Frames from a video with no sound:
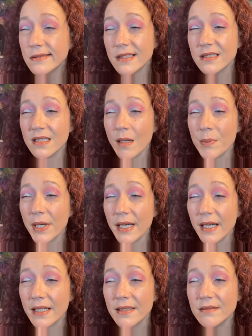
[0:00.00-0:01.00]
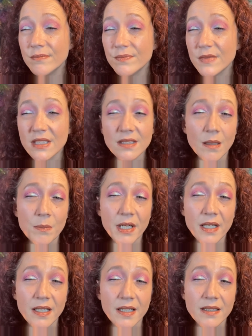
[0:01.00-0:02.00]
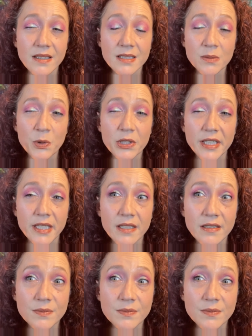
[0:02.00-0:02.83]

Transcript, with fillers: It's not bad. It's not bad. I think it's pretty.